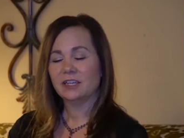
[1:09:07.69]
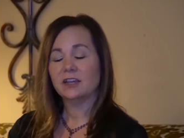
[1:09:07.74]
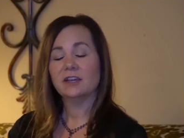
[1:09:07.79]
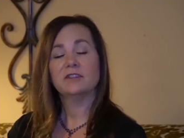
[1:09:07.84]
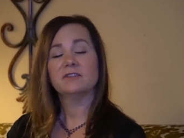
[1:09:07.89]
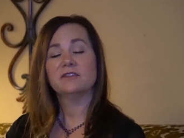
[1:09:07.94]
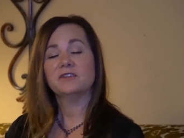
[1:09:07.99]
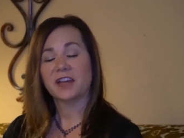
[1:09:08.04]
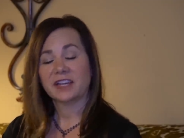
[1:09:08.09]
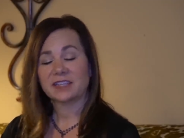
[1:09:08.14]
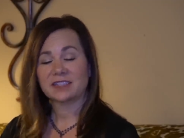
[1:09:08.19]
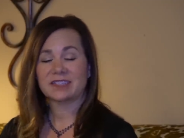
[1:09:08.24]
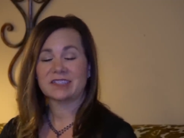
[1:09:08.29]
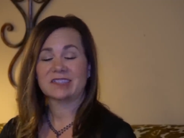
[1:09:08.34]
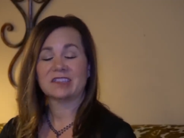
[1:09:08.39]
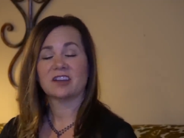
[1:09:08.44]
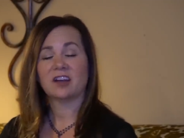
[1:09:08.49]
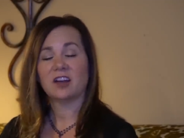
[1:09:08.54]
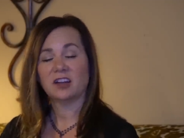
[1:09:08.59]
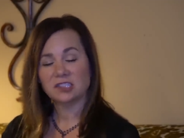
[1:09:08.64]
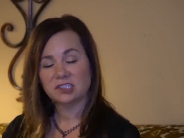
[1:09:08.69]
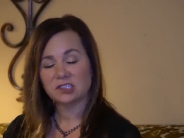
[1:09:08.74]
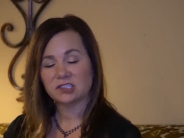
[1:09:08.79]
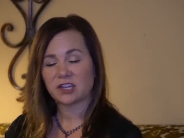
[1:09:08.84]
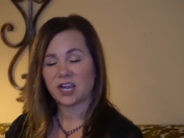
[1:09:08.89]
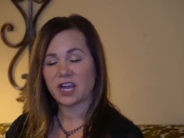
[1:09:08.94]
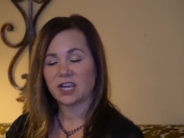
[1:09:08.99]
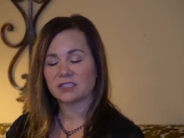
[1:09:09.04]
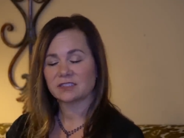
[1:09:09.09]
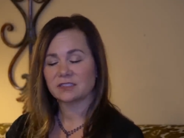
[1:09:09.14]
affects the
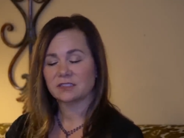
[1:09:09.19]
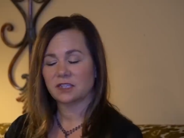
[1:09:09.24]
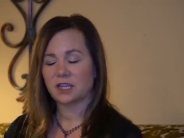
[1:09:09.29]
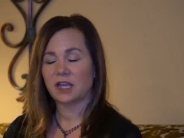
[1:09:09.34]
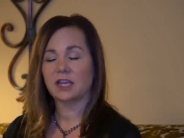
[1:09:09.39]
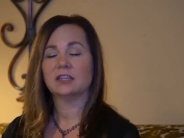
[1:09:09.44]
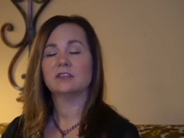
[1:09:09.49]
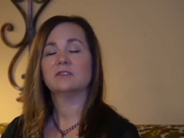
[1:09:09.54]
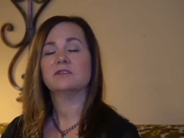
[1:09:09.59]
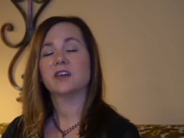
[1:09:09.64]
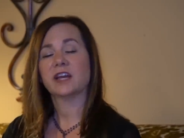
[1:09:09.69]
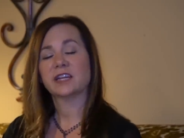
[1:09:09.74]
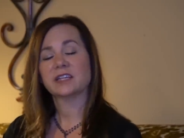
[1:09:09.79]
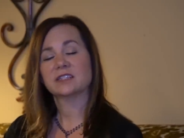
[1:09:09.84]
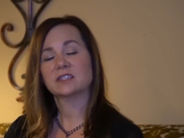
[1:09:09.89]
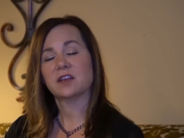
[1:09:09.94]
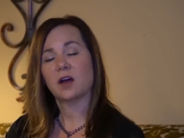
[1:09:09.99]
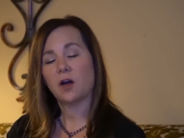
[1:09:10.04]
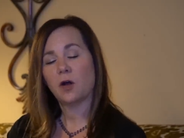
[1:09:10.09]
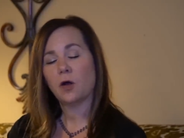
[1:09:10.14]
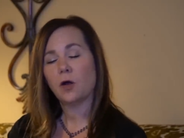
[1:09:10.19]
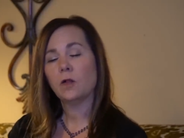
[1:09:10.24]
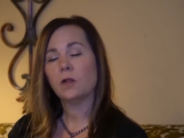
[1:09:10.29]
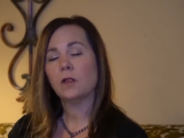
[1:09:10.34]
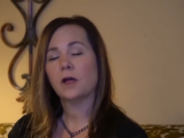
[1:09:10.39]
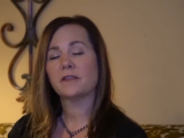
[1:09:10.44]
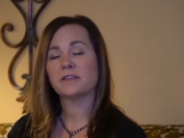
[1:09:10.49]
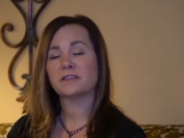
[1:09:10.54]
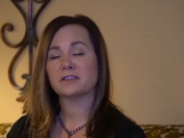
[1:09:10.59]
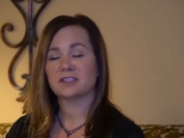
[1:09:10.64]
contract and affects
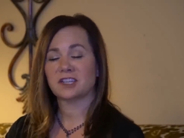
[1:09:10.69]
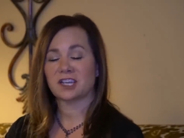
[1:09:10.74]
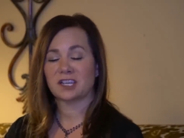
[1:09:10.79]
all other